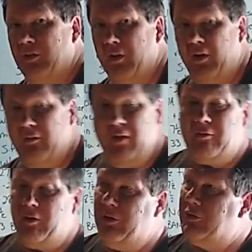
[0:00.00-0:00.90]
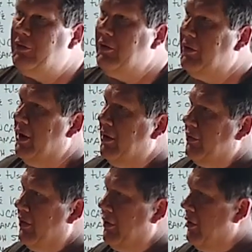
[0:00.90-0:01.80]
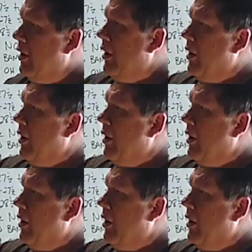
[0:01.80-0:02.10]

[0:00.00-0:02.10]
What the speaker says: So I've never understood that. It's like,